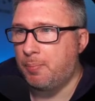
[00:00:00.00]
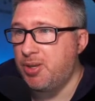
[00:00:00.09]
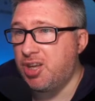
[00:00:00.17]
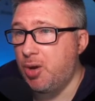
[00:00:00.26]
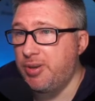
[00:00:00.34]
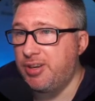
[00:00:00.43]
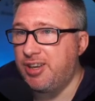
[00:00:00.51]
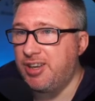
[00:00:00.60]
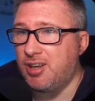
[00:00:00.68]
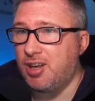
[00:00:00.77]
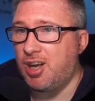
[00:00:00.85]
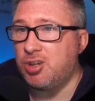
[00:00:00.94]
But you go in
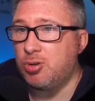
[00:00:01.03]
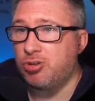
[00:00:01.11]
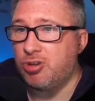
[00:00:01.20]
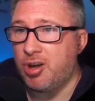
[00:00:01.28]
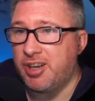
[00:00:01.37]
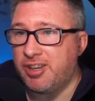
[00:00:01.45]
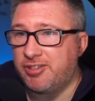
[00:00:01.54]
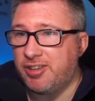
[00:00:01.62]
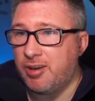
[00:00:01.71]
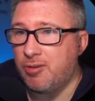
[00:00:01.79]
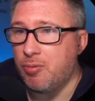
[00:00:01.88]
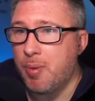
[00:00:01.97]
here and you start
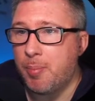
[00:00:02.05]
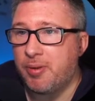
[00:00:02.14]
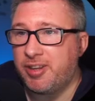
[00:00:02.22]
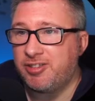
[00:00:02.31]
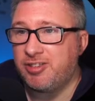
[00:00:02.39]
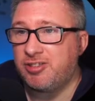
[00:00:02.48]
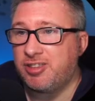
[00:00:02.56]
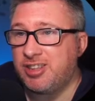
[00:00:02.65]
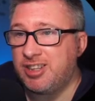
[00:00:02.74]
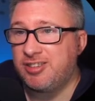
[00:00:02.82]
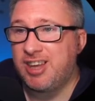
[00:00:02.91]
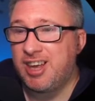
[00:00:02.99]
editing it. Remember, this
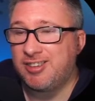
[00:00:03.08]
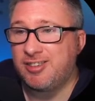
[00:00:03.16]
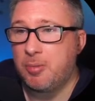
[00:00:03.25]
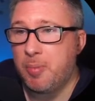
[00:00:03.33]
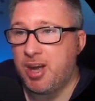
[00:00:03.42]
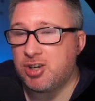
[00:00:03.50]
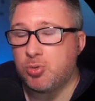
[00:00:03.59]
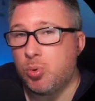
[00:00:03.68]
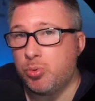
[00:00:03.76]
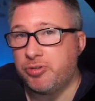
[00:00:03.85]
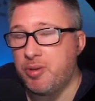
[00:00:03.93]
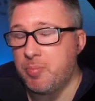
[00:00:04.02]
has to match
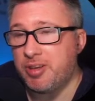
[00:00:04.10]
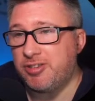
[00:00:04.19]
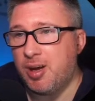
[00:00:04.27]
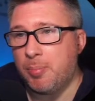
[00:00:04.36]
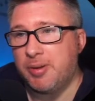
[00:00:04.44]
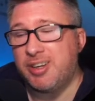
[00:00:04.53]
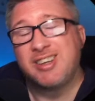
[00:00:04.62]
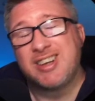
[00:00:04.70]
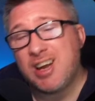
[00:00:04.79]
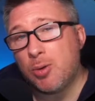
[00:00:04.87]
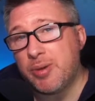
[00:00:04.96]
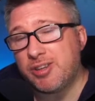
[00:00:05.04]
what was in MixItUp, but
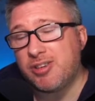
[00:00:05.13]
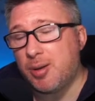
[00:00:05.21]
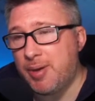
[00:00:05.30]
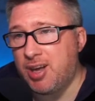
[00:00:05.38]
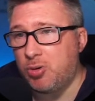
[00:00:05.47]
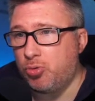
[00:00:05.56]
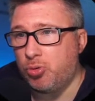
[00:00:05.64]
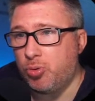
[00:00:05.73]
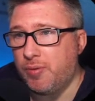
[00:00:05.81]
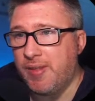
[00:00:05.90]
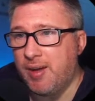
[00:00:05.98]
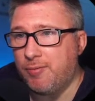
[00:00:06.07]
now MixItUp handles
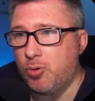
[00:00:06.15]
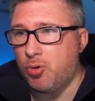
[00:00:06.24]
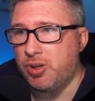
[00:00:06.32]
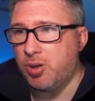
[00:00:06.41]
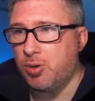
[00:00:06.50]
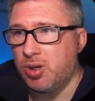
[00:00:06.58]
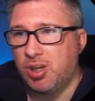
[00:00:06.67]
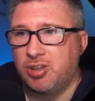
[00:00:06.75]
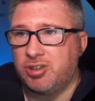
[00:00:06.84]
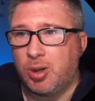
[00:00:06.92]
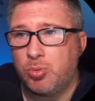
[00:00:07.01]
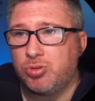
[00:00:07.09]
all of that for you.
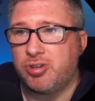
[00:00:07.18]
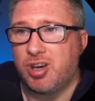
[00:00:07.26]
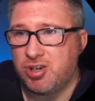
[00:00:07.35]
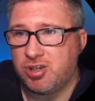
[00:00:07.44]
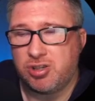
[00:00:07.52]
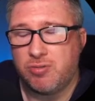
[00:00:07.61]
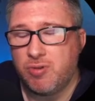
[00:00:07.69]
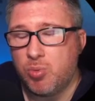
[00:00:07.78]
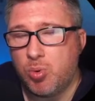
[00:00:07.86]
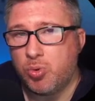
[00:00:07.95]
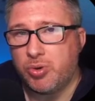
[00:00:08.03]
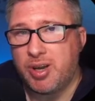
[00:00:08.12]
Don't touch the
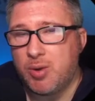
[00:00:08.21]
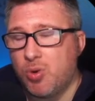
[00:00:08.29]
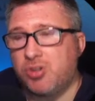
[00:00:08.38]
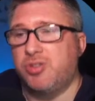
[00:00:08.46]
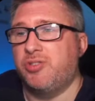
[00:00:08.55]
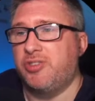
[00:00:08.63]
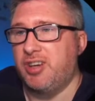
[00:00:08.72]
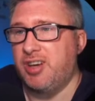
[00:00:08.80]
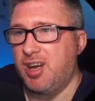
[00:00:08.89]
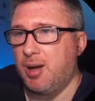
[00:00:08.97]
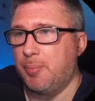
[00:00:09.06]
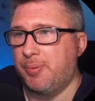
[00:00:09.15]
reward name once you set
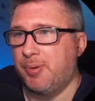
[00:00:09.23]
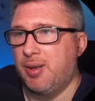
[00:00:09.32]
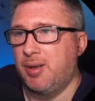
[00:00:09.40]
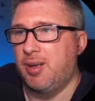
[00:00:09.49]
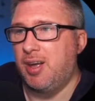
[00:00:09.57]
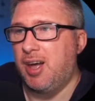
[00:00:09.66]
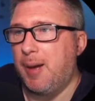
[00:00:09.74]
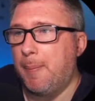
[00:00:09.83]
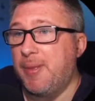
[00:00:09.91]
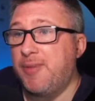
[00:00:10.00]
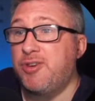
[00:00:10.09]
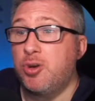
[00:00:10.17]
it up.
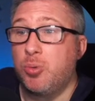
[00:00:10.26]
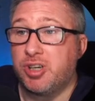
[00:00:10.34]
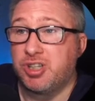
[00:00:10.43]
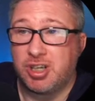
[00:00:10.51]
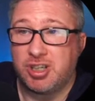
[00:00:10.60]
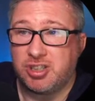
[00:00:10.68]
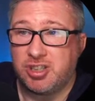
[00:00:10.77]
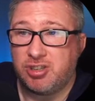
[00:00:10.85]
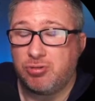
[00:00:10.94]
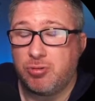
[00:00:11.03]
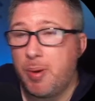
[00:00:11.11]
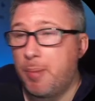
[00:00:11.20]
If you do want to change
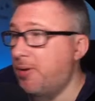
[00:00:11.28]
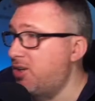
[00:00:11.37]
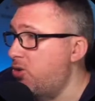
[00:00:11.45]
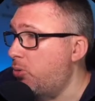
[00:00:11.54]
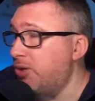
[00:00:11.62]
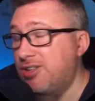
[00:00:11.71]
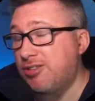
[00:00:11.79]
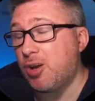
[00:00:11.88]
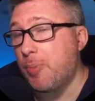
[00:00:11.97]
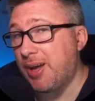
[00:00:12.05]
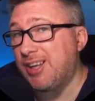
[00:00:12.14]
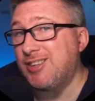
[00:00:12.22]
this, remember you'll need to
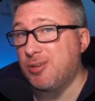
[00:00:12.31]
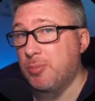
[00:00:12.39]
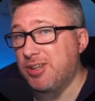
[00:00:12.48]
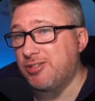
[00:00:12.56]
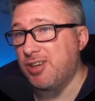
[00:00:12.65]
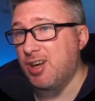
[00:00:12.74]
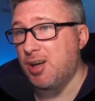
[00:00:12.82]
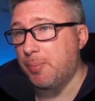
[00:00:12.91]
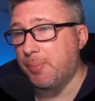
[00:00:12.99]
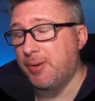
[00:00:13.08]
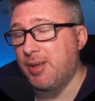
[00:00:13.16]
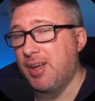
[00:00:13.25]
go back into MixItUp